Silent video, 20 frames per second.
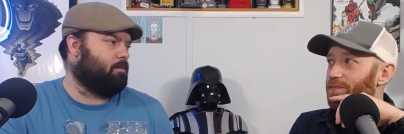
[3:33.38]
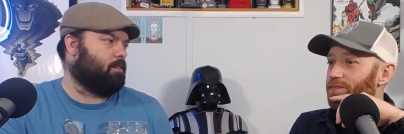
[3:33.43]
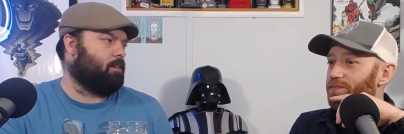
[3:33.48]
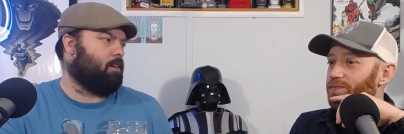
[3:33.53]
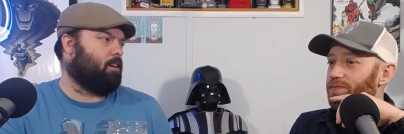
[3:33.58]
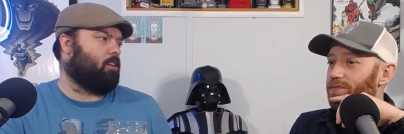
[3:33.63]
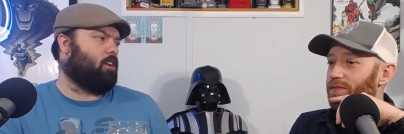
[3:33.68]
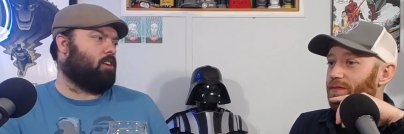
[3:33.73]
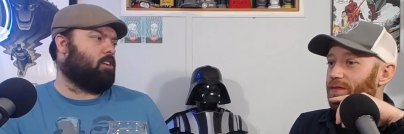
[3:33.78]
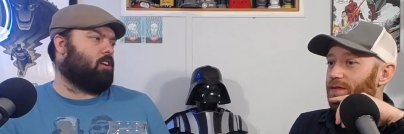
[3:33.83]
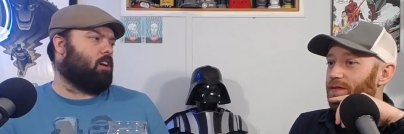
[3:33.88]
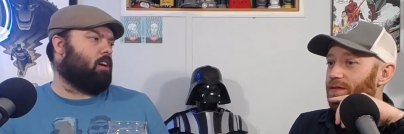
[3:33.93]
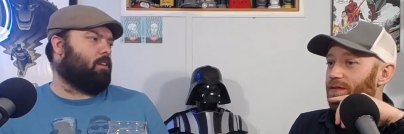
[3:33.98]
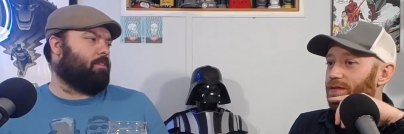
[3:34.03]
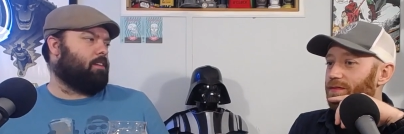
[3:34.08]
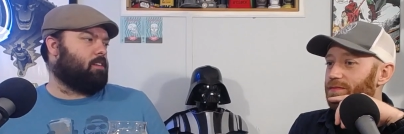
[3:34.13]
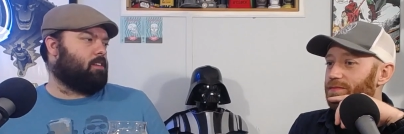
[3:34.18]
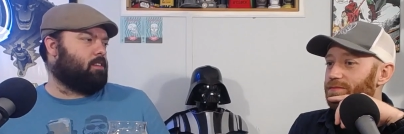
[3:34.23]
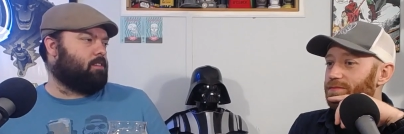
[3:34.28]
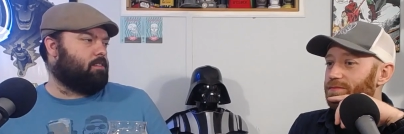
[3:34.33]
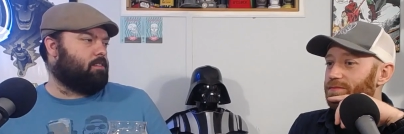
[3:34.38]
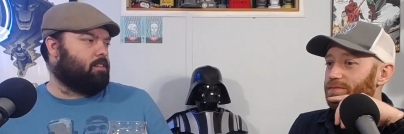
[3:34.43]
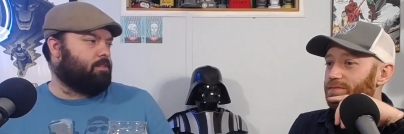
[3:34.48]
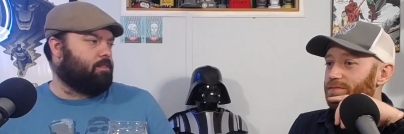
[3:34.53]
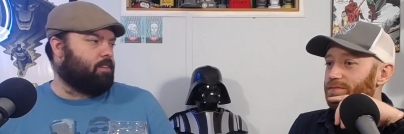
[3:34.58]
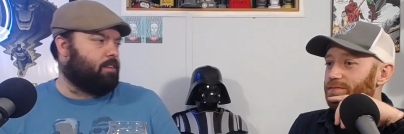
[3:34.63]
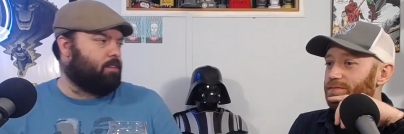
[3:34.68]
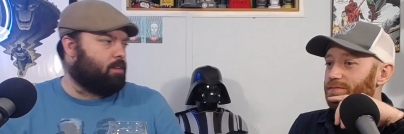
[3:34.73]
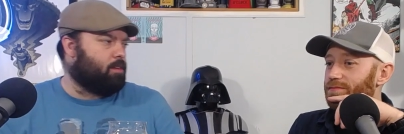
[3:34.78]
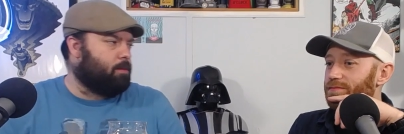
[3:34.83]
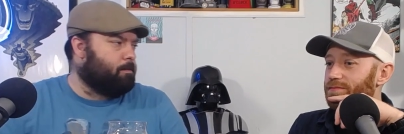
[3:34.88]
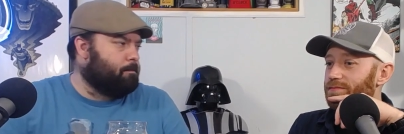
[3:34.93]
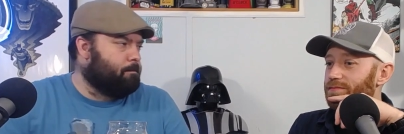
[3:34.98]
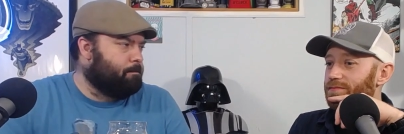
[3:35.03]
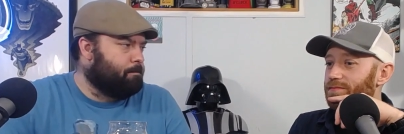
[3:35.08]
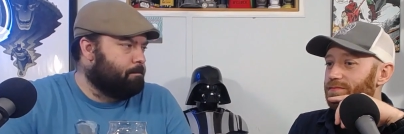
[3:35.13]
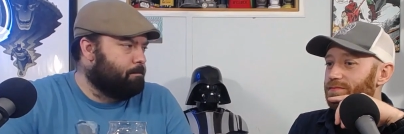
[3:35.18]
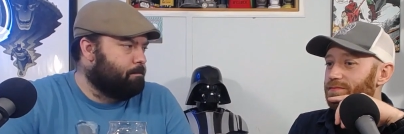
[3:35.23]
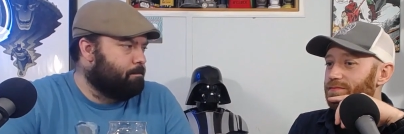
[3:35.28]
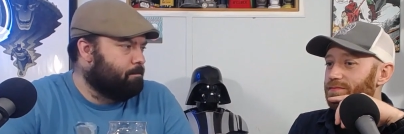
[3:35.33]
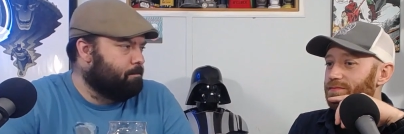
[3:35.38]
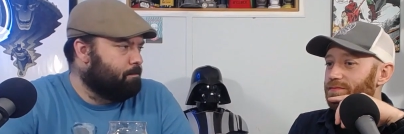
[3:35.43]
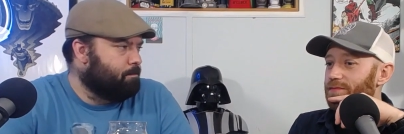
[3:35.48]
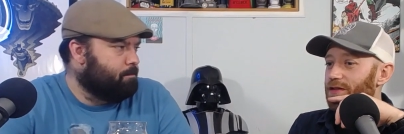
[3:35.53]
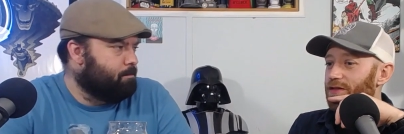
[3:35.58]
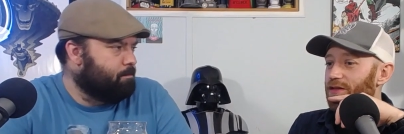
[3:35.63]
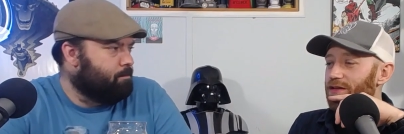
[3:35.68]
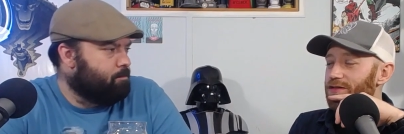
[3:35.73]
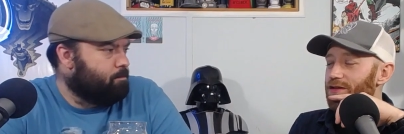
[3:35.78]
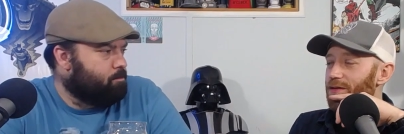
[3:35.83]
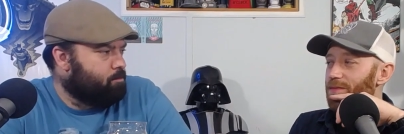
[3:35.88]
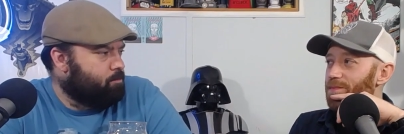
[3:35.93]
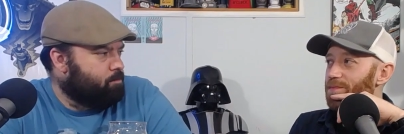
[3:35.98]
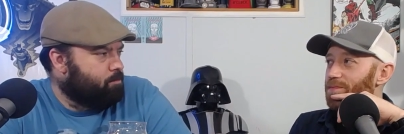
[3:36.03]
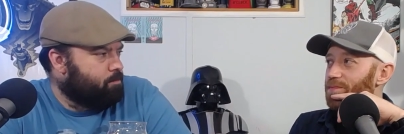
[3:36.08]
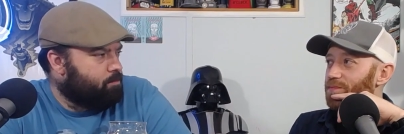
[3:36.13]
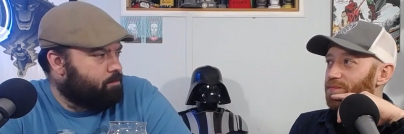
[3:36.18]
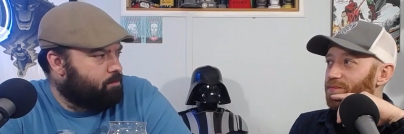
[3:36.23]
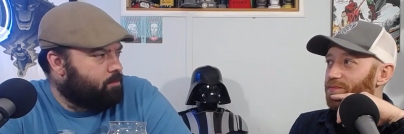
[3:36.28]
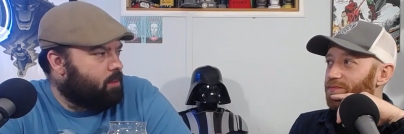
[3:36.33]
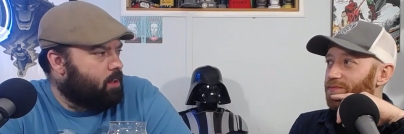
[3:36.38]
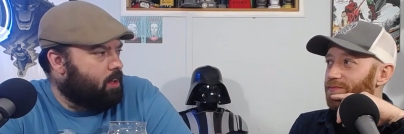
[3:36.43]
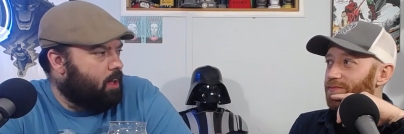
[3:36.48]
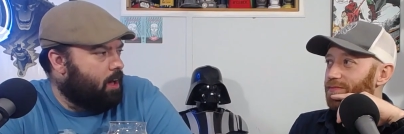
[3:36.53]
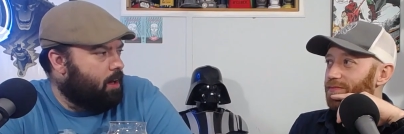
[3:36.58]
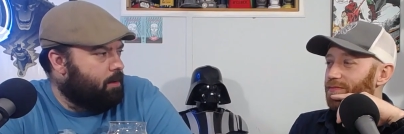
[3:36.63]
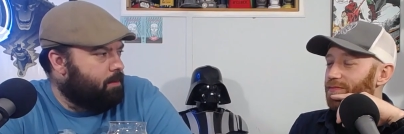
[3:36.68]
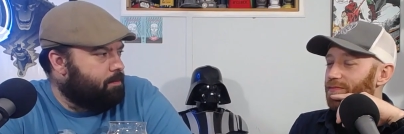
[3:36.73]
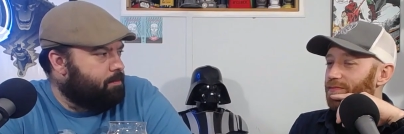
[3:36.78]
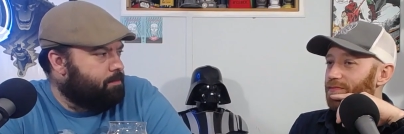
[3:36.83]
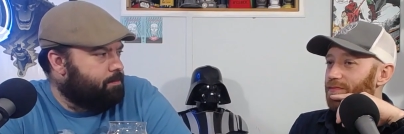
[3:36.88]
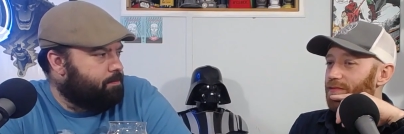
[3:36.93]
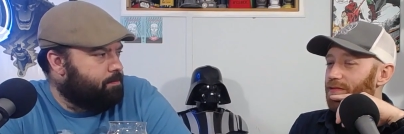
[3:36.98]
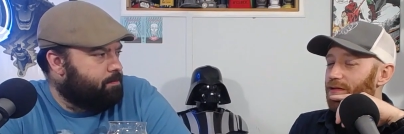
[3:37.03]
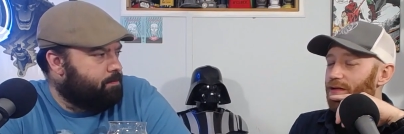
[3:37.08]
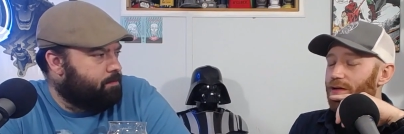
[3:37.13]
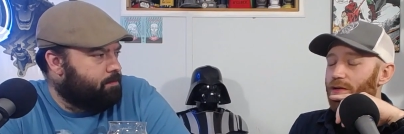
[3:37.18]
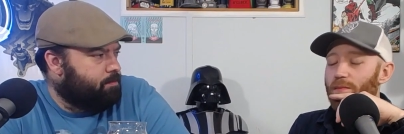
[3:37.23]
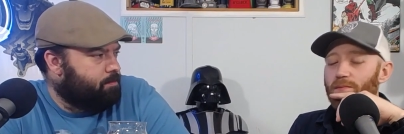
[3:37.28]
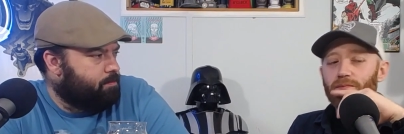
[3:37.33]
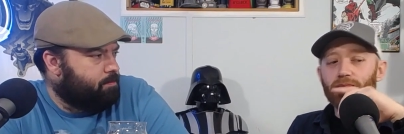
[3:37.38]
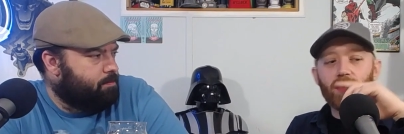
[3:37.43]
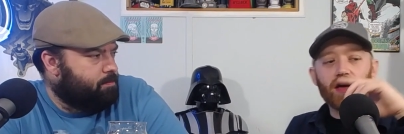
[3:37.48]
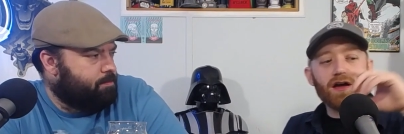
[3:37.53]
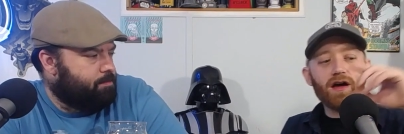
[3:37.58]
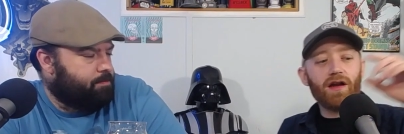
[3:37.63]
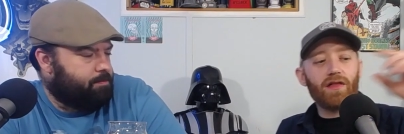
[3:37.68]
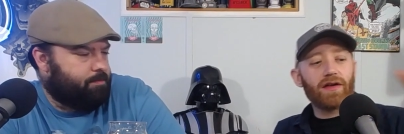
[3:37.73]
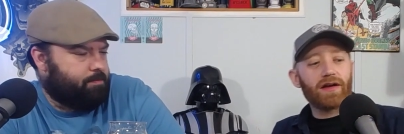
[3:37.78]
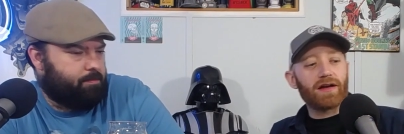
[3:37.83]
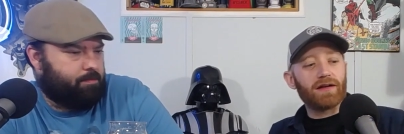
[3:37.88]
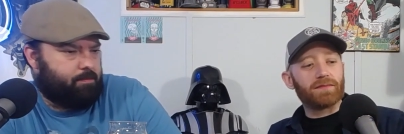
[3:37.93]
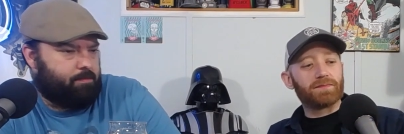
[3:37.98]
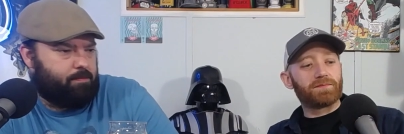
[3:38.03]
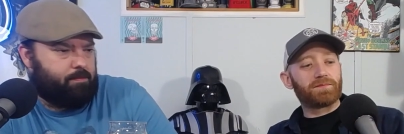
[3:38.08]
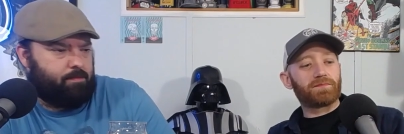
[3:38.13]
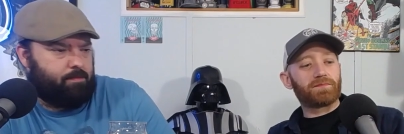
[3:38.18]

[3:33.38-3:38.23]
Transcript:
Speaker 1: Yeah, a lot of coffee in the flavor.
Speaker 2: Think so? Yeah. I got like a